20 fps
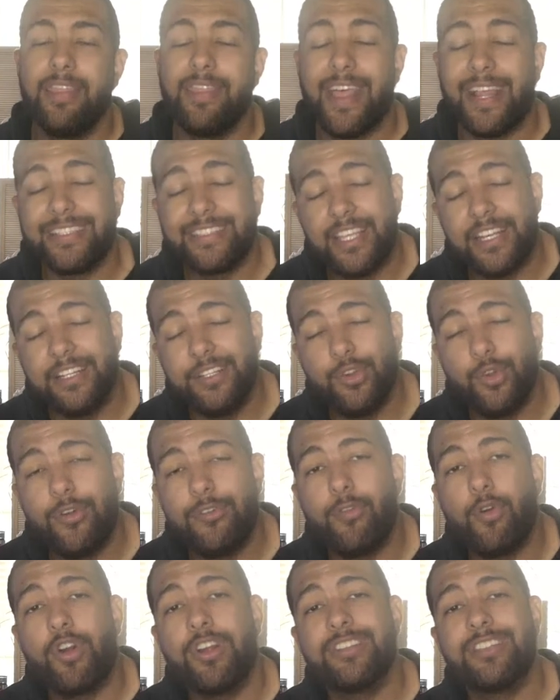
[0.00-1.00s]
That's going to
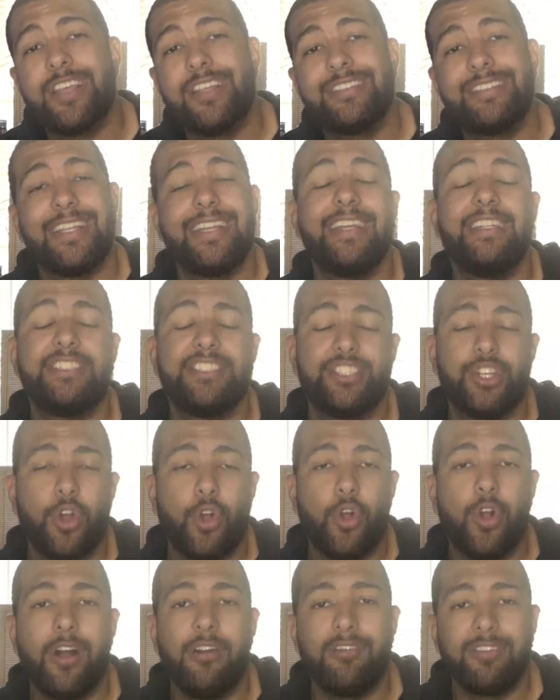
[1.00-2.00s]
do it for us on today's
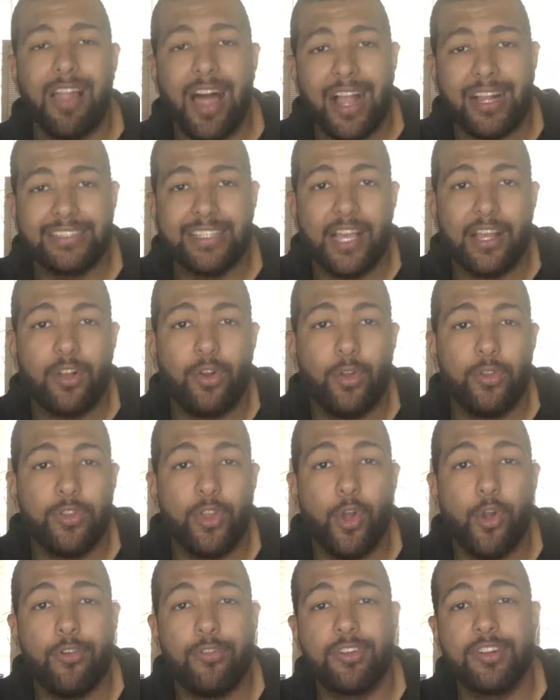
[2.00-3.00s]
show of Locked On
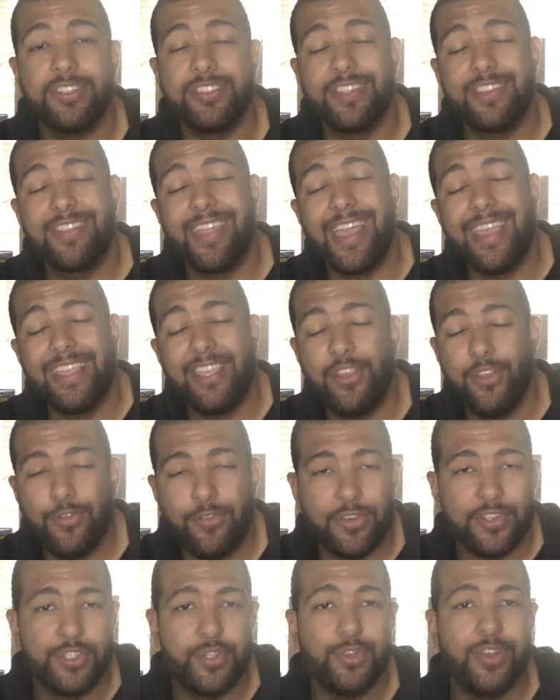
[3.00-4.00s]
Golden Gophers. Thank
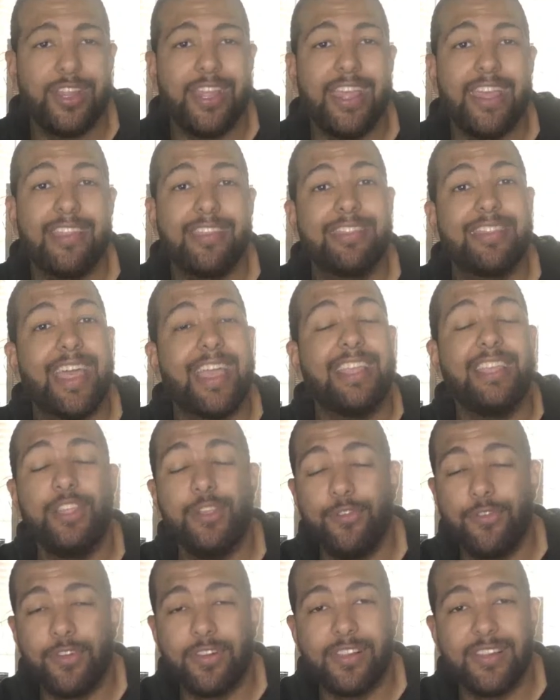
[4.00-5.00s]
you for tuning in.
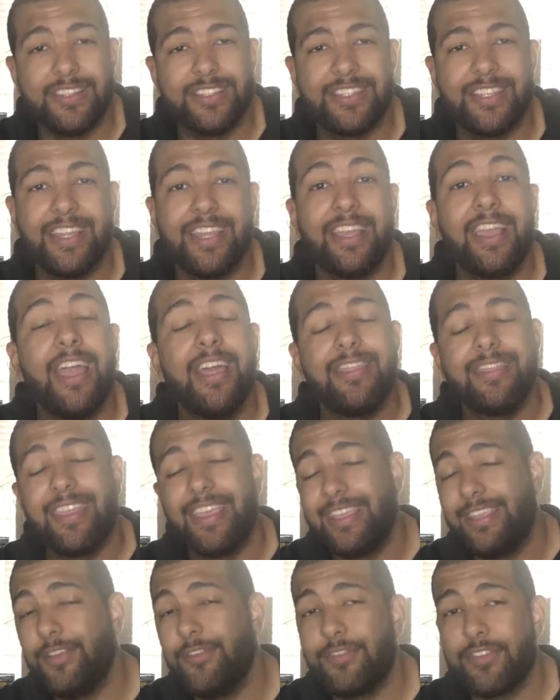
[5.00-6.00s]
Thank you for listening.
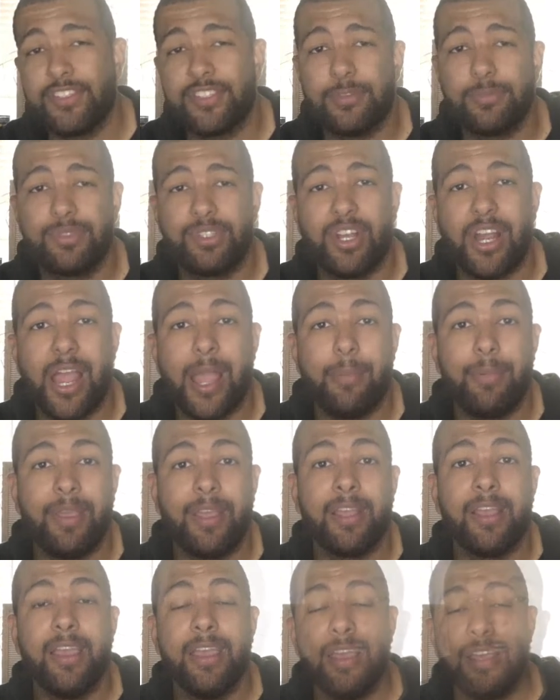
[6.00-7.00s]
Thank you for
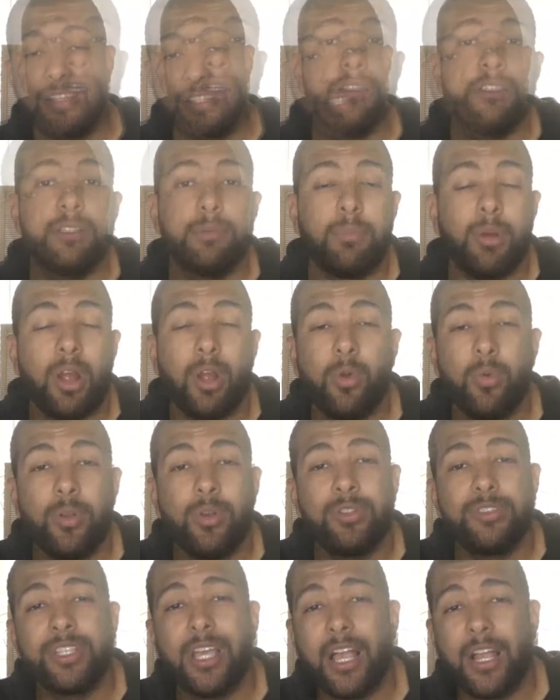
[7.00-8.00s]
subscribing. Tomorrow
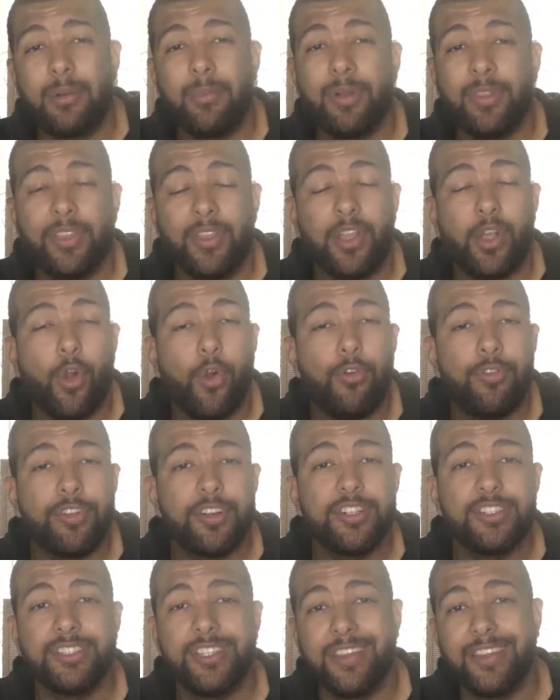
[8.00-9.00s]
we will talk about the
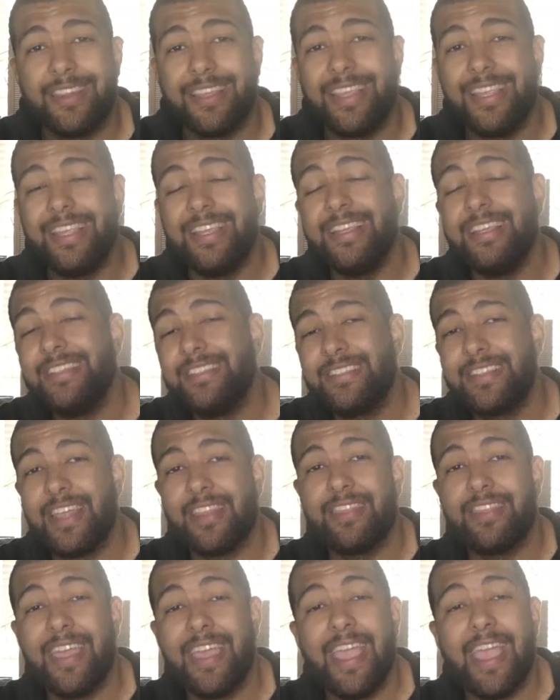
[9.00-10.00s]
Gophers and the keys
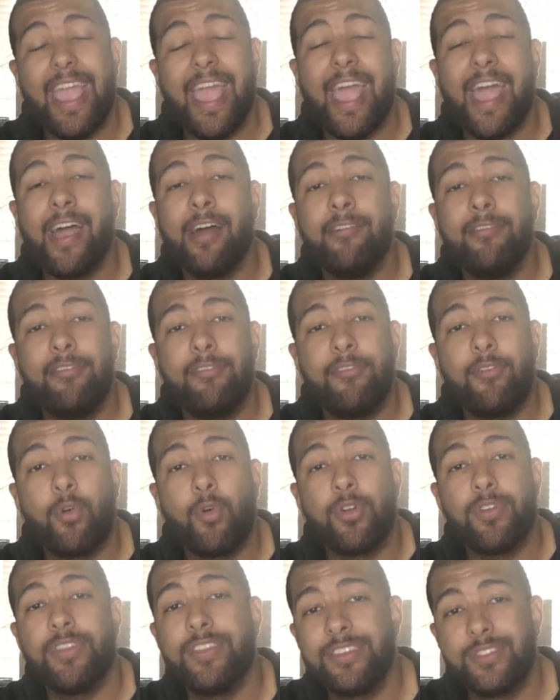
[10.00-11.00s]
that they have
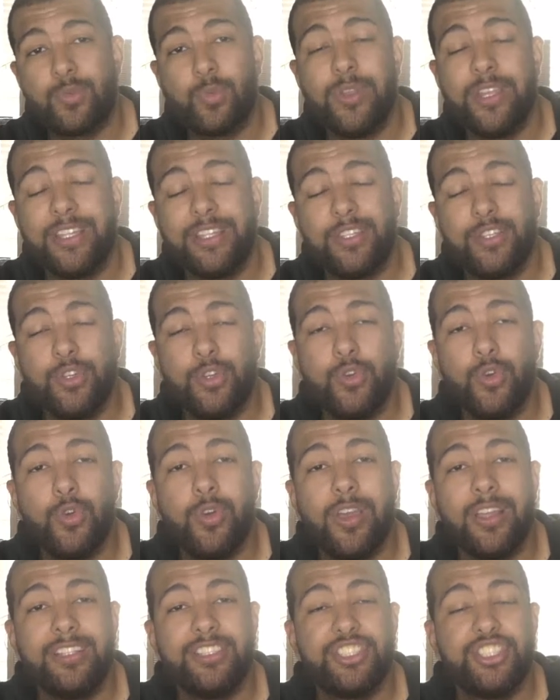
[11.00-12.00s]
for this week
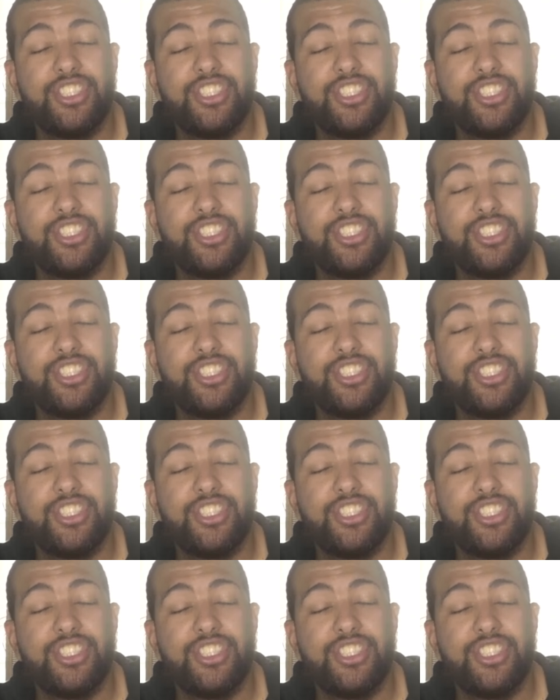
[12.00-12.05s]
to